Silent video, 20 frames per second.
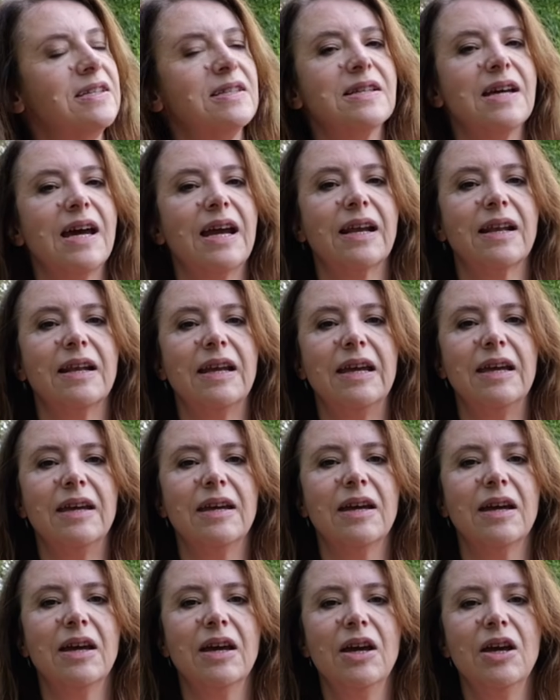
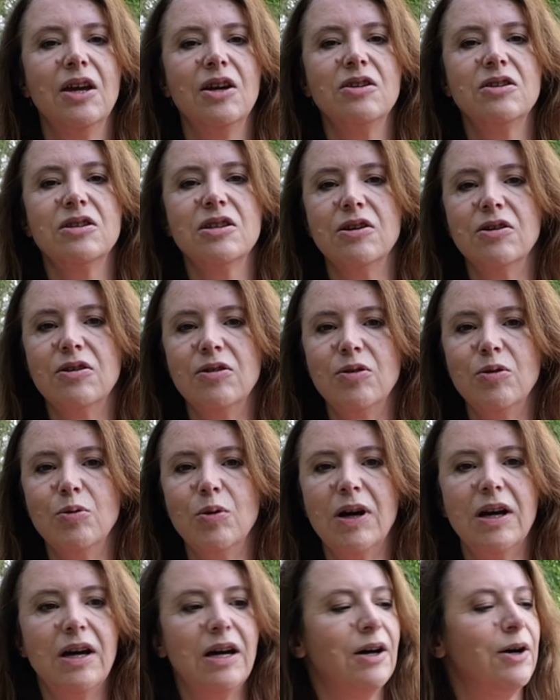technique to
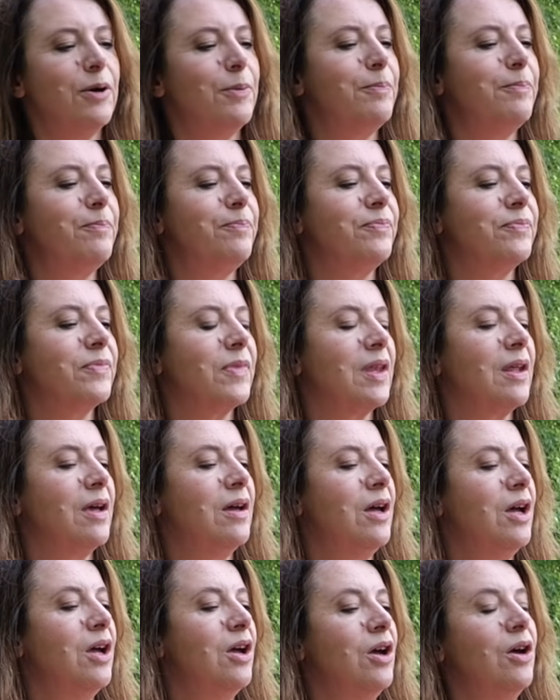
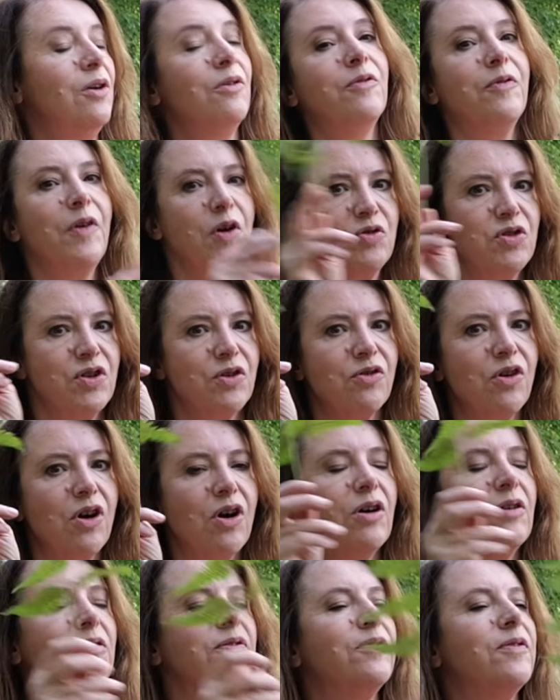
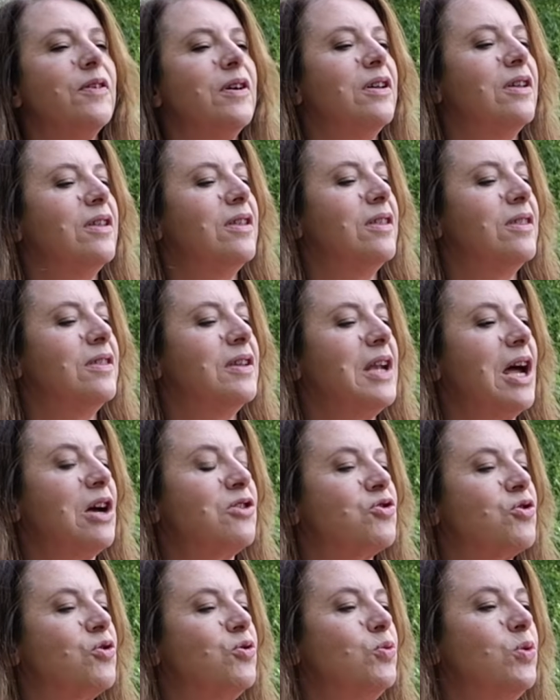photograph the
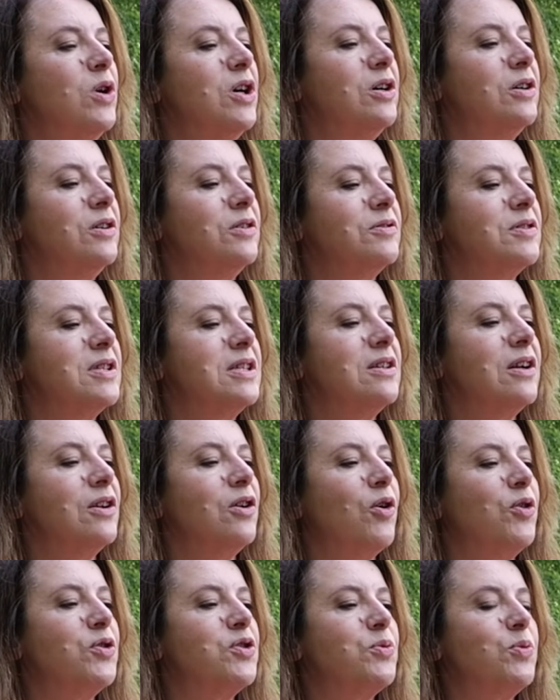natural world, did a
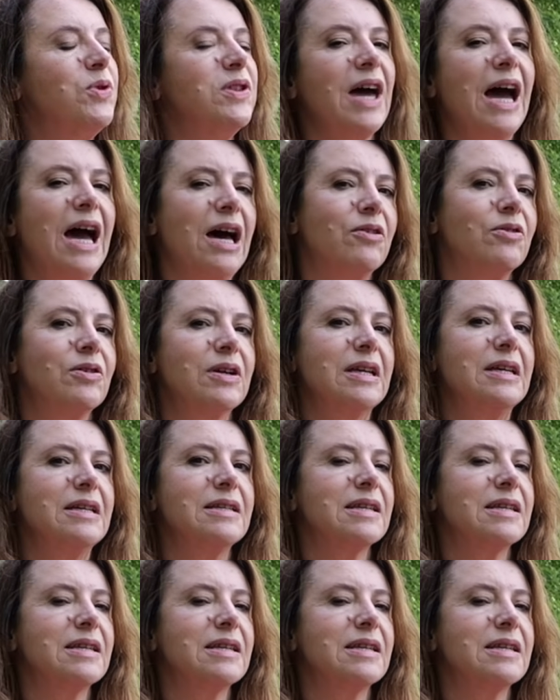lot with algae